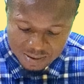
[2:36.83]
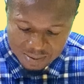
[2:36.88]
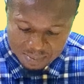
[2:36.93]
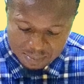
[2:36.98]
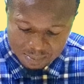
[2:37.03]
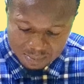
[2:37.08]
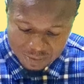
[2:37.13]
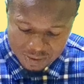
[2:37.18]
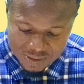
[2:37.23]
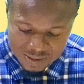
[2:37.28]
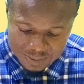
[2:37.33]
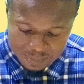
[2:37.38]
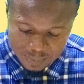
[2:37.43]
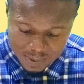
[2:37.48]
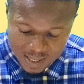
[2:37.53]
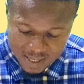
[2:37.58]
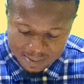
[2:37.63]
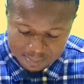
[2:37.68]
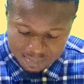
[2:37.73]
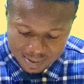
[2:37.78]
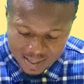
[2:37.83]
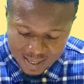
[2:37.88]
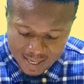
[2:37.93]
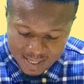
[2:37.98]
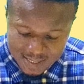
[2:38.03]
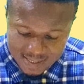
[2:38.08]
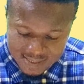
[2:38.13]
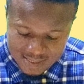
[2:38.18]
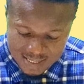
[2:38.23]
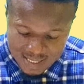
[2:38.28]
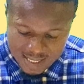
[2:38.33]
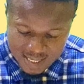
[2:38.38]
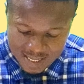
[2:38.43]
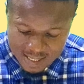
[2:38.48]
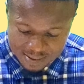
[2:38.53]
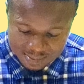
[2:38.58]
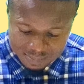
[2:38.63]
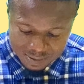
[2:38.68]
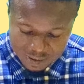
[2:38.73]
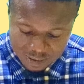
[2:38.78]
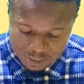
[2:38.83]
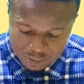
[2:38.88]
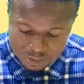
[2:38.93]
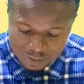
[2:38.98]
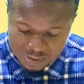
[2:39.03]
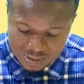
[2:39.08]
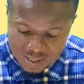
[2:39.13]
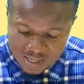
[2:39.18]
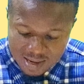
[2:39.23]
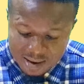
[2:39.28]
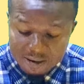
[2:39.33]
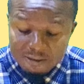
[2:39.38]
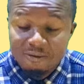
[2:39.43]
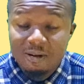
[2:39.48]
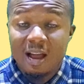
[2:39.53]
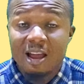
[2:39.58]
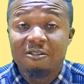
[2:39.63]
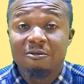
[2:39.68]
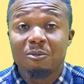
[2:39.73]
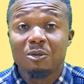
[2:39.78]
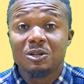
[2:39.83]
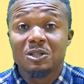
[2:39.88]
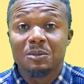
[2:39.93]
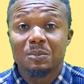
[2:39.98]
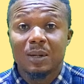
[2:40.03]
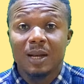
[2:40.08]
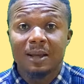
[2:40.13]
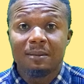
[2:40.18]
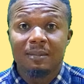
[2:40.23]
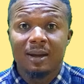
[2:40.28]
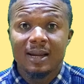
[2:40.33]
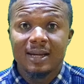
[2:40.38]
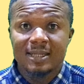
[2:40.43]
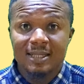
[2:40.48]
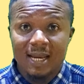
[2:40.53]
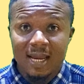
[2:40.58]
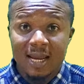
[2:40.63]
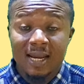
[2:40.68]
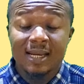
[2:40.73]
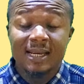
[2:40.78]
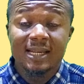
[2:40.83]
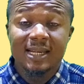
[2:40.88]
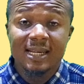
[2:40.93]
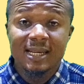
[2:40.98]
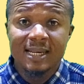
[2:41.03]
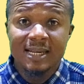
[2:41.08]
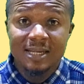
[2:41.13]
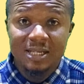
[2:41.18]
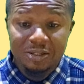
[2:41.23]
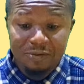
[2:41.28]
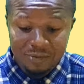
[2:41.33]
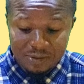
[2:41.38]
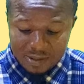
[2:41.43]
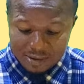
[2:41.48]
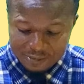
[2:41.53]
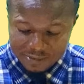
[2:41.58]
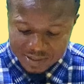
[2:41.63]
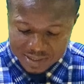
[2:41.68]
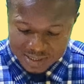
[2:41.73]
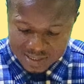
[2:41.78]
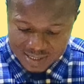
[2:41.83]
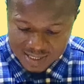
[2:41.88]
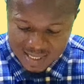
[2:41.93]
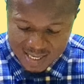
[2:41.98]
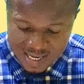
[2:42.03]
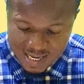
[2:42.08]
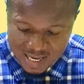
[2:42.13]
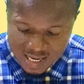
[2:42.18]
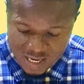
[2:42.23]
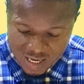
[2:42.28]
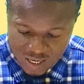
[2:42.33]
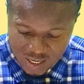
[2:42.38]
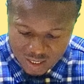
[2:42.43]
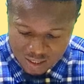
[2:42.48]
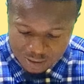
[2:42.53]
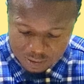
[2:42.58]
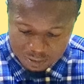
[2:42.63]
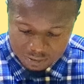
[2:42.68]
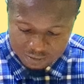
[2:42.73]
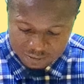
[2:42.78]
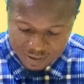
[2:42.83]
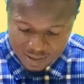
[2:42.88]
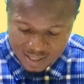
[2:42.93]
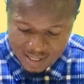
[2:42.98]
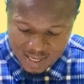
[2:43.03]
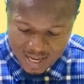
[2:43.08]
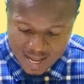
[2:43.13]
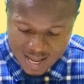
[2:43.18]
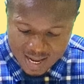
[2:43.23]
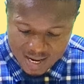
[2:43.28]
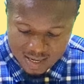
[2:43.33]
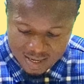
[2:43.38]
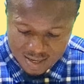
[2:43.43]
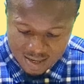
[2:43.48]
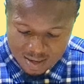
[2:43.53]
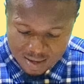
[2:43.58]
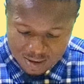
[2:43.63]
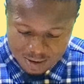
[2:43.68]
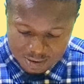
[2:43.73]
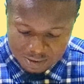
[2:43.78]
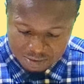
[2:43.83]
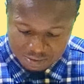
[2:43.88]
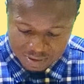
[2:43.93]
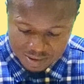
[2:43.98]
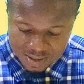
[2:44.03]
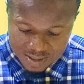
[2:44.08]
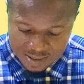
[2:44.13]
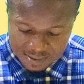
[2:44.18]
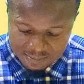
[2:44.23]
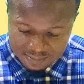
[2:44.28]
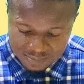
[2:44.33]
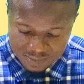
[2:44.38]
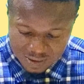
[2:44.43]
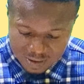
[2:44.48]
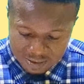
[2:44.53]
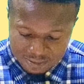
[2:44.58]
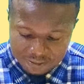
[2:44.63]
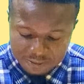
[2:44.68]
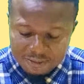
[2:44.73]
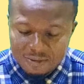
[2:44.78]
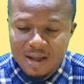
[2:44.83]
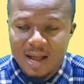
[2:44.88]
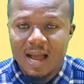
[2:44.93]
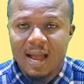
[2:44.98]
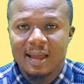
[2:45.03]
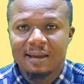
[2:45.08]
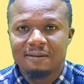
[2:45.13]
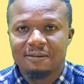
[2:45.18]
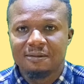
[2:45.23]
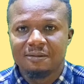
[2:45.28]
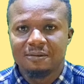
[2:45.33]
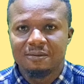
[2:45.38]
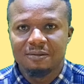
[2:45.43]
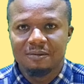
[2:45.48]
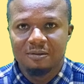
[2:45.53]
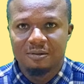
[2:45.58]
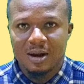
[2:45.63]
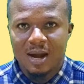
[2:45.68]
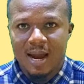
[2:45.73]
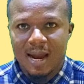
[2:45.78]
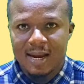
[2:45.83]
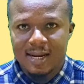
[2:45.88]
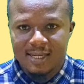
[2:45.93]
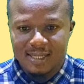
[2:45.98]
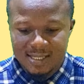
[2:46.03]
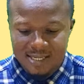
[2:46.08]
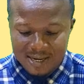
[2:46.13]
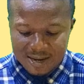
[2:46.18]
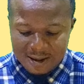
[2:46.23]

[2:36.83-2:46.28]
multiplied by 10, because 5 multiplied by 10 is 50 all over logarithm of 5, right?